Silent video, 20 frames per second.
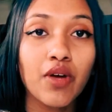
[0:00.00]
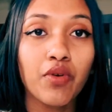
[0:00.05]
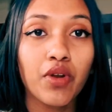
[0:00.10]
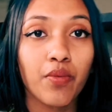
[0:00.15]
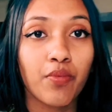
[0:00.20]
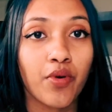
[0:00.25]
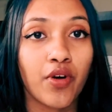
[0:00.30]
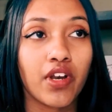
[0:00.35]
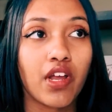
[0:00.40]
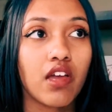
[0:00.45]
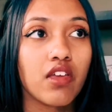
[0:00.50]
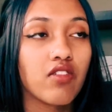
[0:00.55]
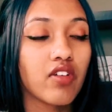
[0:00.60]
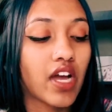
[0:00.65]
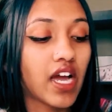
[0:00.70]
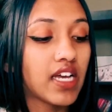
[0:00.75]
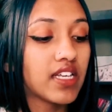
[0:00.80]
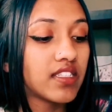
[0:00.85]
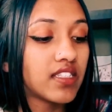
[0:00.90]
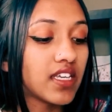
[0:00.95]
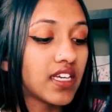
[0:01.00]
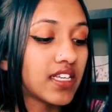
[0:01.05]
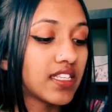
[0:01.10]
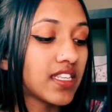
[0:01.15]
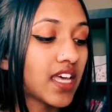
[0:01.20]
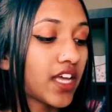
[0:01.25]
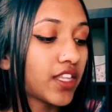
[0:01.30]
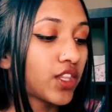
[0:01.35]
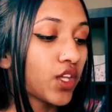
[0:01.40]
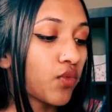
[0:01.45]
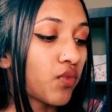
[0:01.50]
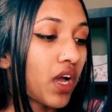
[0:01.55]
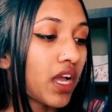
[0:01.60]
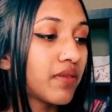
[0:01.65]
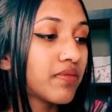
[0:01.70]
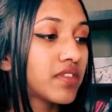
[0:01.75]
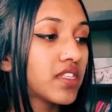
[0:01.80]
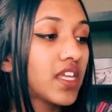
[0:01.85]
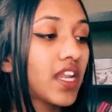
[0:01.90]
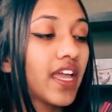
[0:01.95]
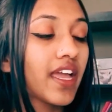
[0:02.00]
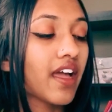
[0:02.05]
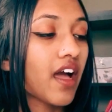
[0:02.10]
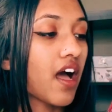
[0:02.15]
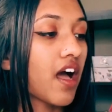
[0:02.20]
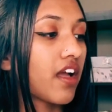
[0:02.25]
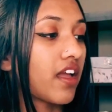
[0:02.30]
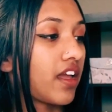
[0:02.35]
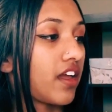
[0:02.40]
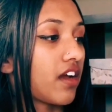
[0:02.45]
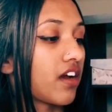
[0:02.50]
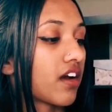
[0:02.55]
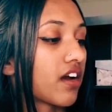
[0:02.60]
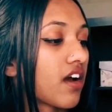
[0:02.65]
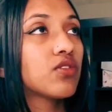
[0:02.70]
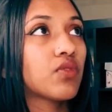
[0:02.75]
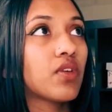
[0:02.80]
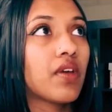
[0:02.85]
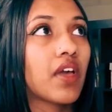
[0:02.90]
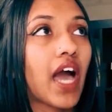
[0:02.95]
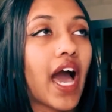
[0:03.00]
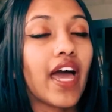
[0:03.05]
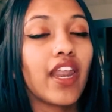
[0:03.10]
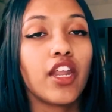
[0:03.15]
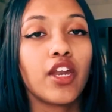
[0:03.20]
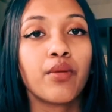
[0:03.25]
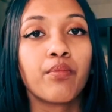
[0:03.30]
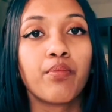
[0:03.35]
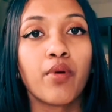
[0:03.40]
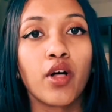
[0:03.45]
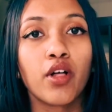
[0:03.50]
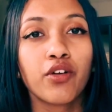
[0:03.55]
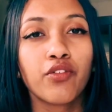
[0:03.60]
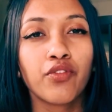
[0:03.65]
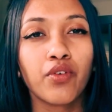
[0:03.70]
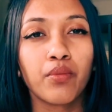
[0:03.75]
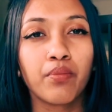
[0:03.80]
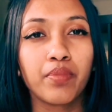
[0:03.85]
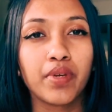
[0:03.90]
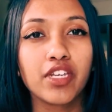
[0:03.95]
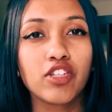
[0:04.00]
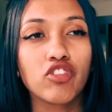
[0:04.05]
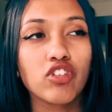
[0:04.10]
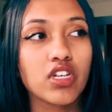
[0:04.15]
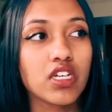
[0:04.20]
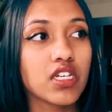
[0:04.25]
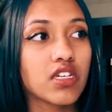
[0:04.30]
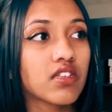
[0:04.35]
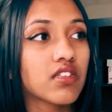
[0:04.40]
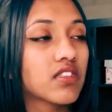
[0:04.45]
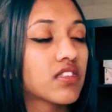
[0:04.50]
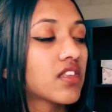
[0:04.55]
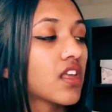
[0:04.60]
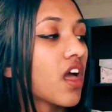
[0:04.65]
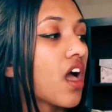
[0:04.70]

I want to point out, you guys, is that the wipes that I got here, I got in bulk from BJ's.